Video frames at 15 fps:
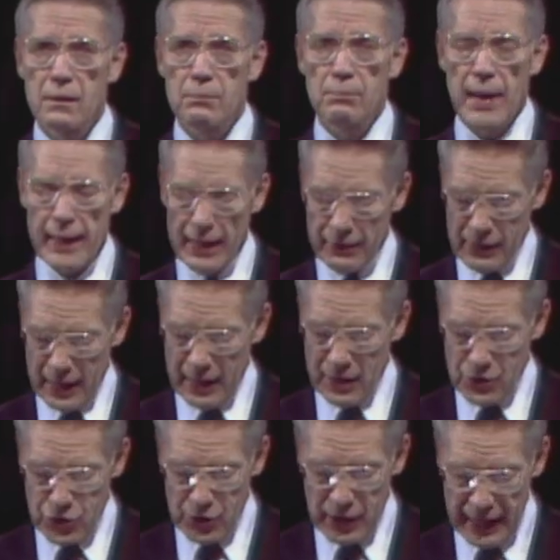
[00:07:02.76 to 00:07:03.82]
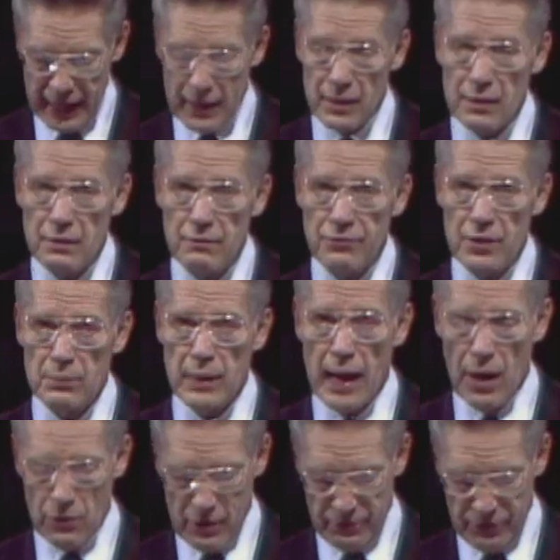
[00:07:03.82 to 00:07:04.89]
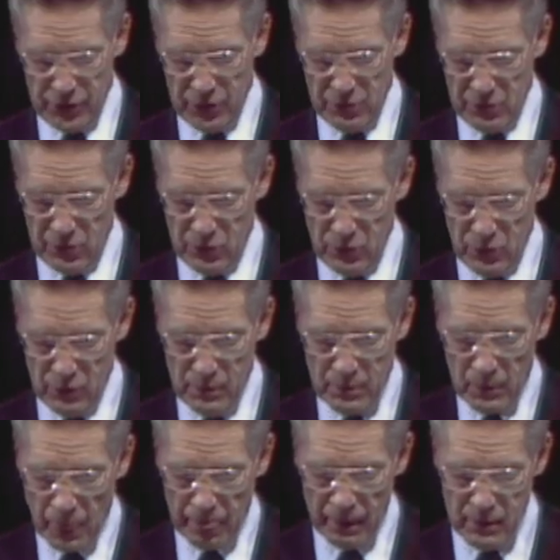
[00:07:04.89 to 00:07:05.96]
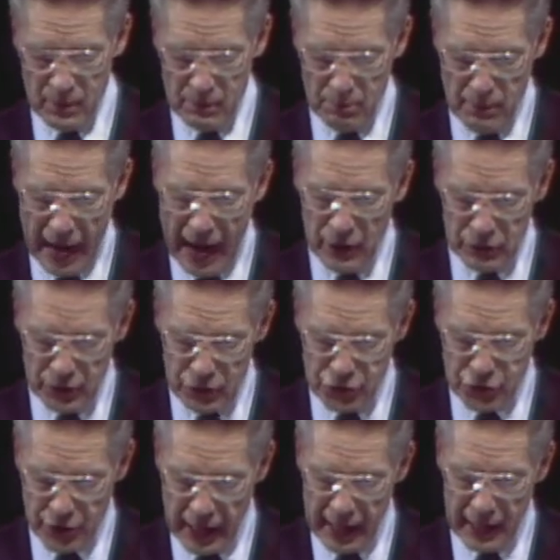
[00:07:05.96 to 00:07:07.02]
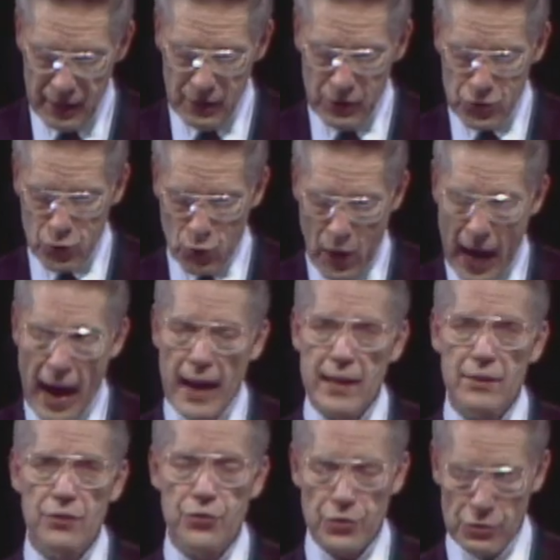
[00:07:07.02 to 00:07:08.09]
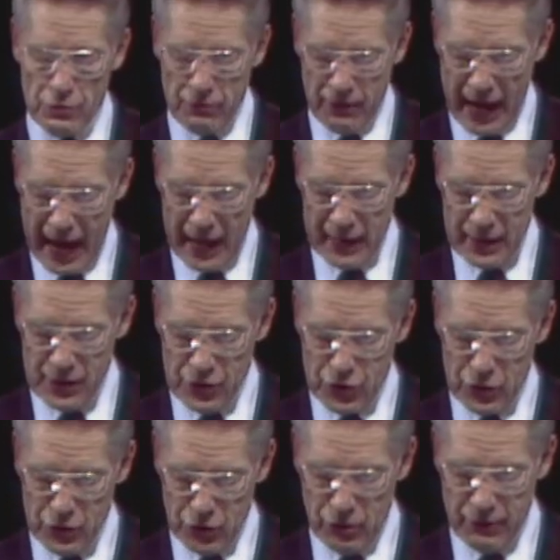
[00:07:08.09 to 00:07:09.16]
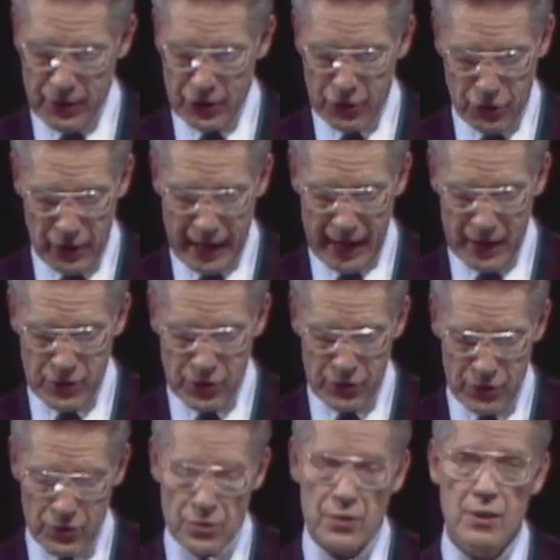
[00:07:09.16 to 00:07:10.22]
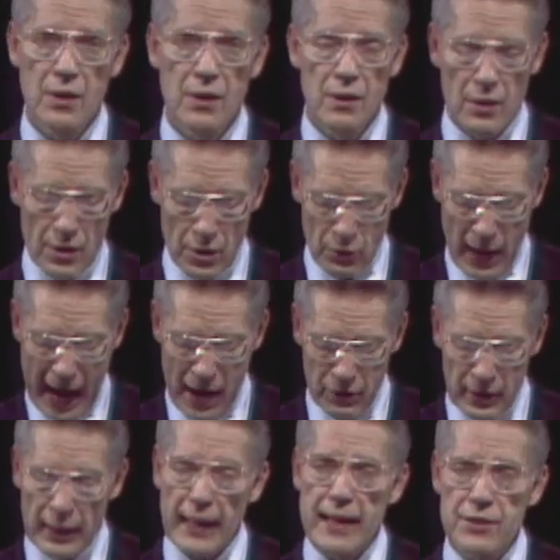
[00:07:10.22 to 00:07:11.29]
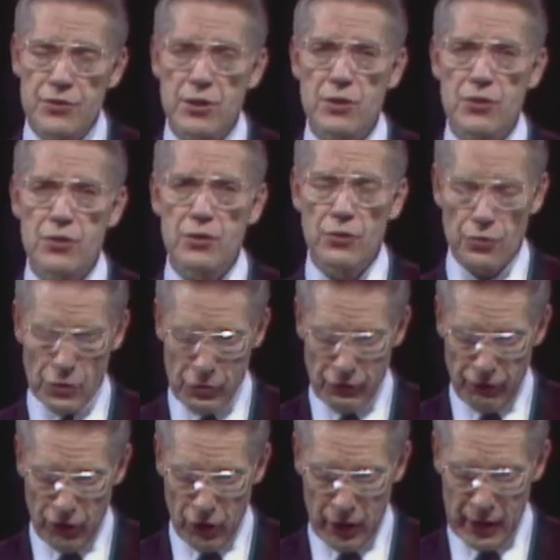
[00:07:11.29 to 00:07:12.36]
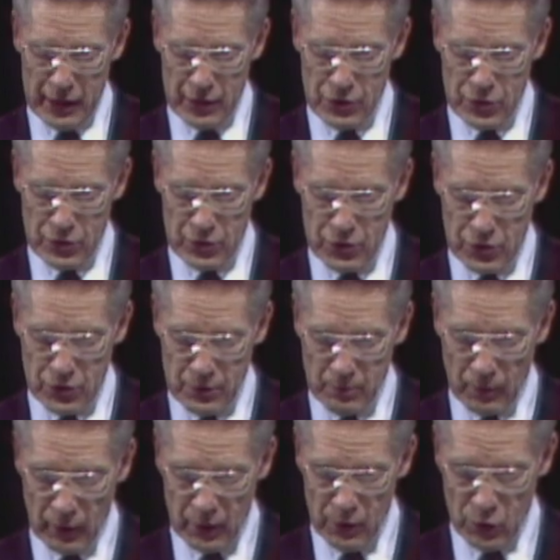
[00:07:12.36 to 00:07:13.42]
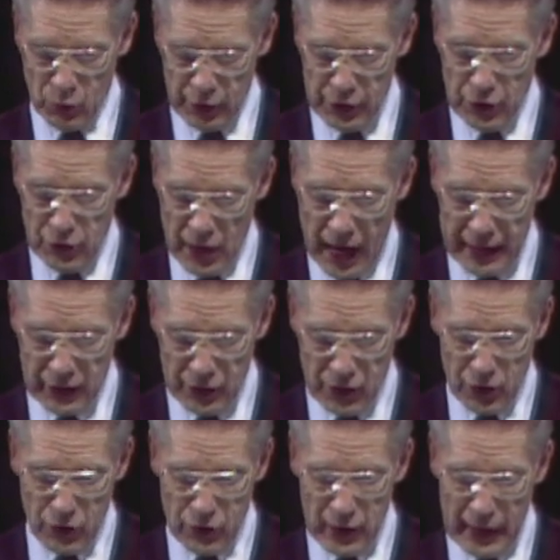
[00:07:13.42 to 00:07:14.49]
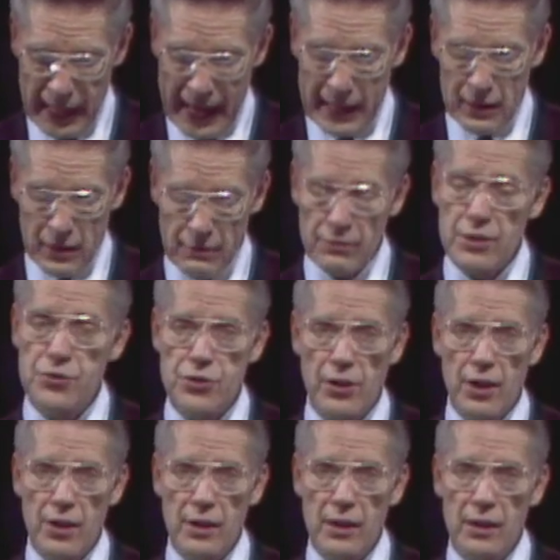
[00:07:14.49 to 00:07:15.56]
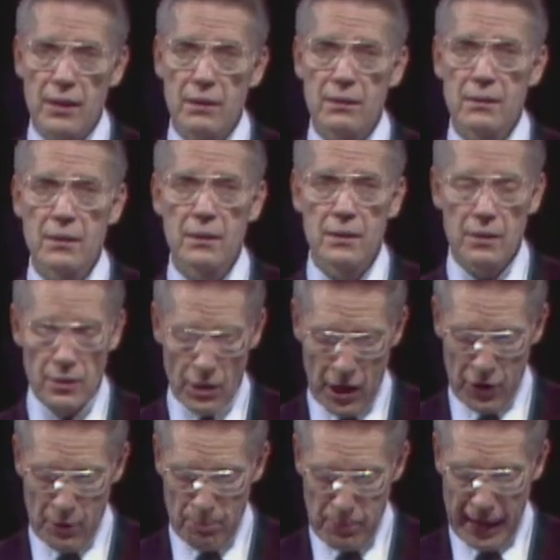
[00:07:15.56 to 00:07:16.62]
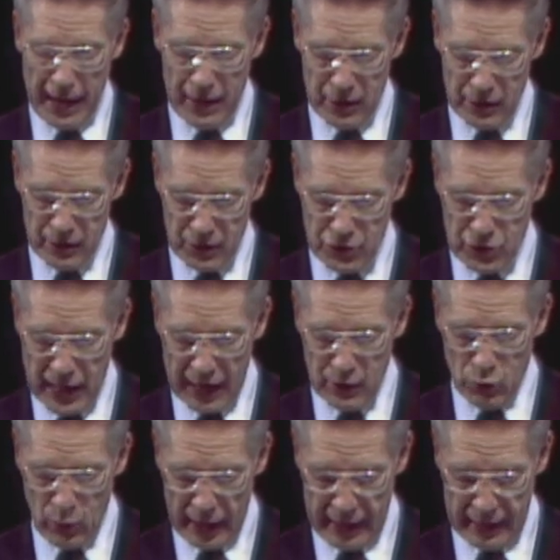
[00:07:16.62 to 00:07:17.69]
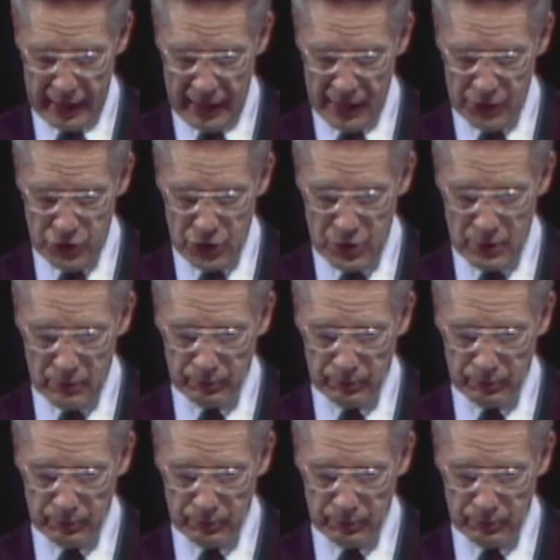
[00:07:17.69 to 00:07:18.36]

Many things are hidden from our view. Mountain trails wind through valleys and over crests, around ledges and through forests. We do not know the length of the journey, nor the perils that await us.